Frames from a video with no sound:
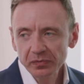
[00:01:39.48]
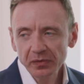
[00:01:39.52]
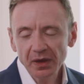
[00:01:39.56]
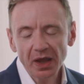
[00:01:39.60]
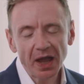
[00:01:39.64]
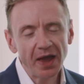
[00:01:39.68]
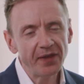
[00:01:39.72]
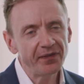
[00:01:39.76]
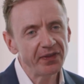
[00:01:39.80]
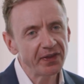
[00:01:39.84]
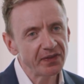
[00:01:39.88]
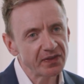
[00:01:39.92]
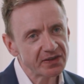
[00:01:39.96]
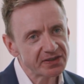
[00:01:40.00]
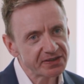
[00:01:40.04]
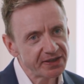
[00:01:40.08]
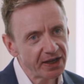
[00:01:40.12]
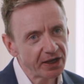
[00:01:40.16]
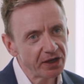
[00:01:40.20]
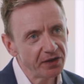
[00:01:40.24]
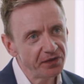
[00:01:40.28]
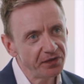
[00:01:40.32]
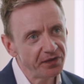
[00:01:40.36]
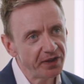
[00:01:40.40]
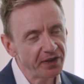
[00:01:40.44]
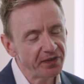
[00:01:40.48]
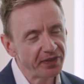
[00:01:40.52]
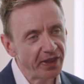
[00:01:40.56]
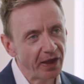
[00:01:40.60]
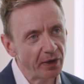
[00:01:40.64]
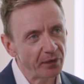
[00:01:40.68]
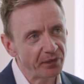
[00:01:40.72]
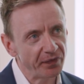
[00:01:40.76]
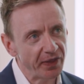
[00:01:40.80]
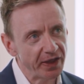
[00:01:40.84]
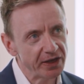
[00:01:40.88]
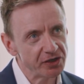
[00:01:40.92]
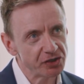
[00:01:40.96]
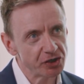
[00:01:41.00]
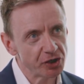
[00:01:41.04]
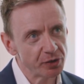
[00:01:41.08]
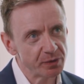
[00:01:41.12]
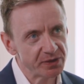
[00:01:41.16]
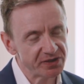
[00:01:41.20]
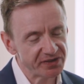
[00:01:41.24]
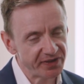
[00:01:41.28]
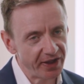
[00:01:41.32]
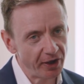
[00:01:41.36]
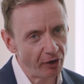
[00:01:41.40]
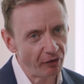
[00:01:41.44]
I think the second thing that they do
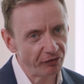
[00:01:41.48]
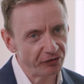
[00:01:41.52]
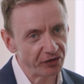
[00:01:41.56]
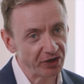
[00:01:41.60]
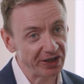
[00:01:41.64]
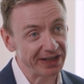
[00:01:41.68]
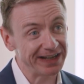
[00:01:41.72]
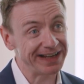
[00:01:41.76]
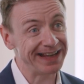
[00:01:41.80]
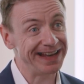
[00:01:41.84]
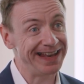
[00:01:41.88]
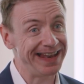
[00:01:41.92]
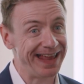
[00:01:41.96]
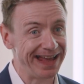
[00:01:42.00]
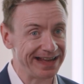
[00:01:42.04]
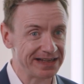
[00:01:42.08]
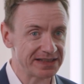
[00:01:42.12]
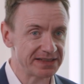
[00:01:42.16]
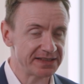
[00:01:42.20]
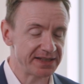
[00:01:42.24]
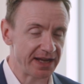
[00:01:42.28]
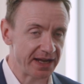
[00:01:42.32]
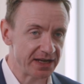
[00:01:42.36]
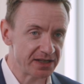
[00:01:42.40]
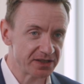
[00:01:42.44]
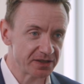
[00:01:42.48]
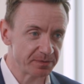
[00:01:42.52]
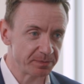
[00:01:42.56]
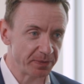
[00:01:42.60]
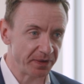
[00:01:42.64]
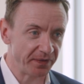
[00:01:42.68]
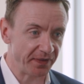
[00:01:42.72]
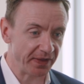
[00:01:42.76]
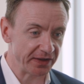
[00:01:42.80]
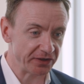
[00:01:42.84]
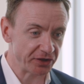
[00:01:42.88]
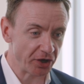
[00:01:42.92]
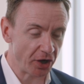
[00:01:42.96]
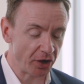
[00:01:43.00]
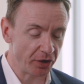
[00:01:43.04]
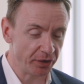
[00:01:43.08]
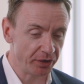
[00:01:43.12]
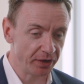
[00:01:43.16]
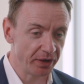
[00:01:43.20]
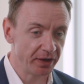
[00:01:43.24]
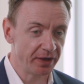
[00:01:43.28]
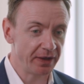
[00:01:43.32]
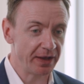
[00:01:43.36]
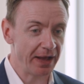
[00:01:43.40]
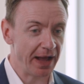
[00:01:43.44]
is they often collect data, but they don't
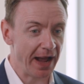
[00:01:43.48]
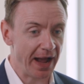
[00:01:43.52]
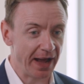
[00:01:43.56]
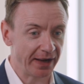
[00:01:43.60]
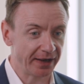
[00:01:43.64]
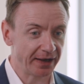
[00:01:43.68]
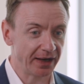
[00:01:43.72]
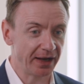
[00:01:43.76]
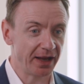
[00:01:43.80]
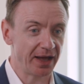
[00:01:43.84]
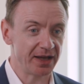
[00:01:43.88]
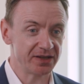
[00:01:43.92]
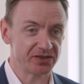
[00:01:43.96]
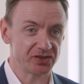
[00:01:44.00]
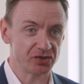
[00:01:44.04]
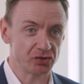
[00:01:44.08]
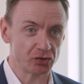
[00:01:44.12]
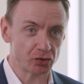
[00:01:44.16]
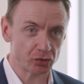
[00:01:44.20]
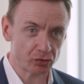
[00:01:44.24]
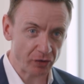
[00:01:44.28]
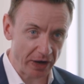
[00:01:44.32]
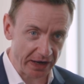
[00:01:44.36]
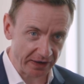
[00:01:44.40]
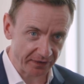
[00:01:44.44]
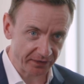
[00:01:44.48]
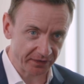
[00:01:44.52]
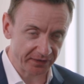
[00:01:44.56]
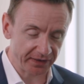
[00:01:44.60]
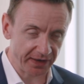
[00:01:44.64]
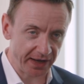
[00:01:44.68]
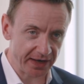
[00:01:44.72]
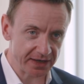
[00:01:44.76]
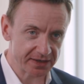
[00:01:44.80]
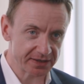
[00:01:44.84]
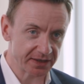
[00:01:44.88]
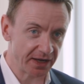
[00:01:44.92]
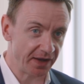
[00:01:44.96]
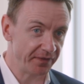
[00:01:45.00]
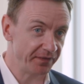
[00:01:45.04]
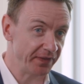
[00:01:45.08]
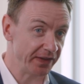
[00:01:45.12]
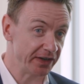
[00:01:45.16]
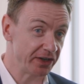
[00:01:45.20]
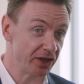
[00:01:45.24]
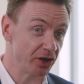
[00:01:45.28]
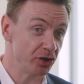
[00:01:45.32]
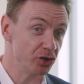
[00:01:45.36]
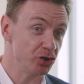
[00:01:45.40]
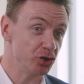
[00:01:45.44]
analyze and track the data, and they
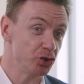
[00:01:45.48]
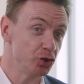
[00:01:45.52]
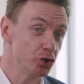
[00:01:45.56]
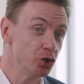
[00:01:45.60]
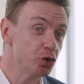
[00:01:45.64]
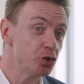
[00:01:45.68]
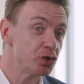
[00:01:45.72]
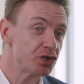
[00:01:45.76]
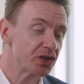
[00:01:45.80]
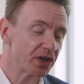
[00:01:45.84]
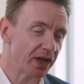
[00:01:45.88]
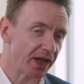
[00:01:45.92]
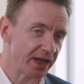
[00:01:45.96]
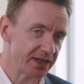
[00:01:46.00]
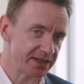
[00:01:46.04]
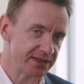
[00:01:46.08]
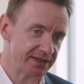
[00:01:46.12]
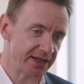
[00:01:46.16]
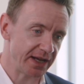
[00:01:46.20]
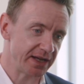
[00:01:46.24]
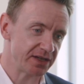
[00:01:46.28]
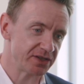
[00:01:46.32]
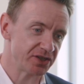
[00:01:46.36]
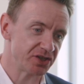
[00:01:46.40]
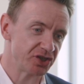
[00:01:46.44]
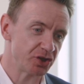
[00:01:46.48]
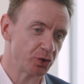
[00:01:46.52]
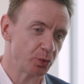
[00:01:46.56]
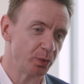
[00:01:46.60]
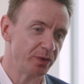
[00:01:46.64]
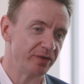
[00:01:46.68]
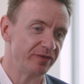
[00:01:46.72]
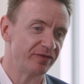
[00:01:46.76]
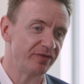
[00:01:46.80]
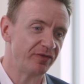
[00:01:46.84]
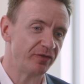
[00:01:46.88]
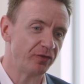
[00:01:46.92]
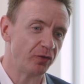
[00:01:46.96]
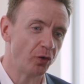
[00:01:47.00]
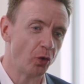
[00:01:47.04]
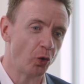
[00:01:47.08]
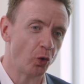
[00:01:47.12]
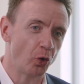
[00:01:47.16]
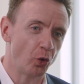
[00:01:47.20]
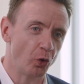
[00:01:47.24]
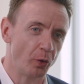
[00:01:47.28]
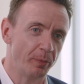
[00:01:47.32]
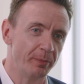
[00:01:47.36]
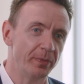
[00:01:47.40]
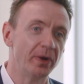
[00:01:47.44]
don't utilize data to
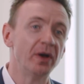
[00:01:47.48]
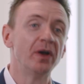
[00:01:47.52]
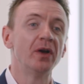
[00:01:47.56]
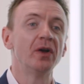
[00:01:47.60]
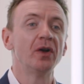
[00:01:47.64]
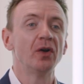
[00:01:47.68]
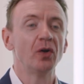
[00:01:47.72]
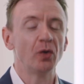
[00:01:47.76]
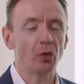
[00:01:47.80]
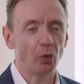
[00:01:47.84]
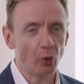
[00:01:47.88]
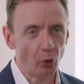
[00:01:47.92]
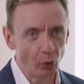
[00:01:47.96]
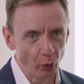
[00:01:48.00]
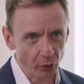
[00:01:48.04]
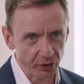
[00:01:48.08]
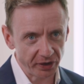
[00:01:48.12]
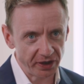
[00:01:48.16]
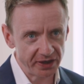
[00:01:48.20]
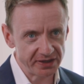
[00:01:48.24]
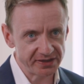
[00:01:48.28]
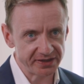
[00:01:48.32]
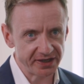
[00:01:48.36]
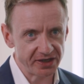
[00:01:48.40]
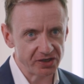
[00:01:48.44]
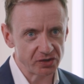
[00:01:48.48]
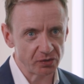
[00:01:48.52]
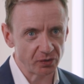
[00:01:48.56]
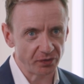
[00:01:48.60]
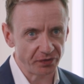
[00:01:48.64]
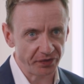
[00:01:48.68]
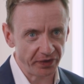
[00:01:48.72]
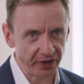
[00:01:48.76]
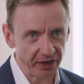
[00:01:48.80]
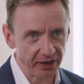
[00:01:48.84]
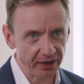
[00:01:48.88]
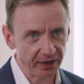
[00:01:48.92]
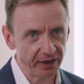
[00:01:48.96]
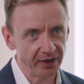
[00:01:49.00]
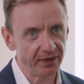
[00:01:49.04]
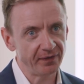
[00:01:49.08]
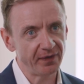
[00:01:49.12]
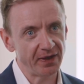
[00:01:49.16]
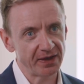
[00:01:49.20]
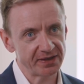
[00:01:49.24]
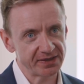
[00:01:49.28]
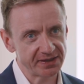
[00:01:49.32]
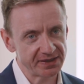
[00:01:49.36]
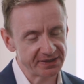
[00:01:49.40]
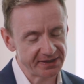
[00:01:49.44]
inform organizational thinking.
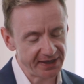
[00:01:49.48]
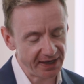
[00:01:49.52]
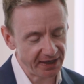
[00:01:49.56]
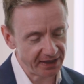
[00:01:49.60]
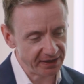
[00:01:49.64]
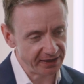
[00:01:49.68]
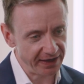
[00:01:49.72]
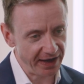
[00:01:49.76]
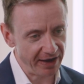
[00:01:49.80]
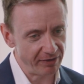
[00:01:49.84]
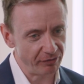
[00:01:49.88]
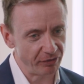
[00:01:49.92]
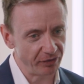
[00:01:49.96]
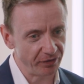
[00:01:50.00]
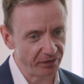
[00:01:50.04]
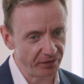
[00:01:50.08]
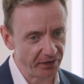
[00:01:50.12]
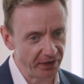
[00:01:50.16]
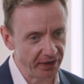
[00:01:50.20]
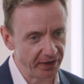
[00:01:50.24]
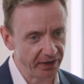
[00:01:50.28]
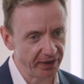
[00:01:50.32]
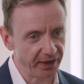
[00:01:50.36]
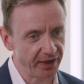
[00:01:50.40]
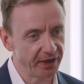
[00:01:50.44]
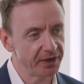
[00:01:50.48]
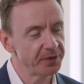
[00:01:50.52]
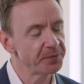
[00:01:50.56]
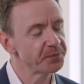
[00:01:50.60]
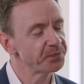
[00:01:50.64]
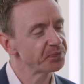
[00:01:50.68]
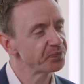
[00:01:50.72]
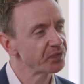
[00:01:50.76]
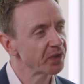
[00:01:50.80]
That's the second error of thinking.